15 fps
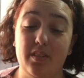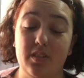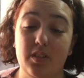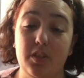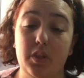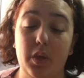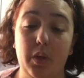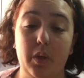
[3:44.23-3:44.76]

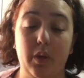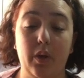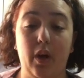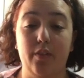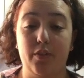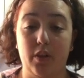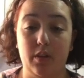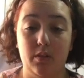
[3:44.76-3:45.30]
So
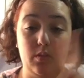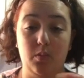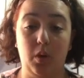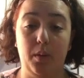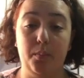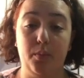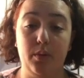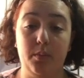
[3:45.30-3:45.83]
I've got a little
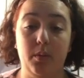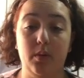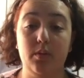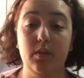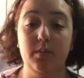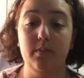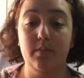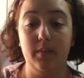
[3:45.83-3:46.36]
whiteboard in my
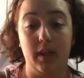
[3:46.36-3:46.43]
room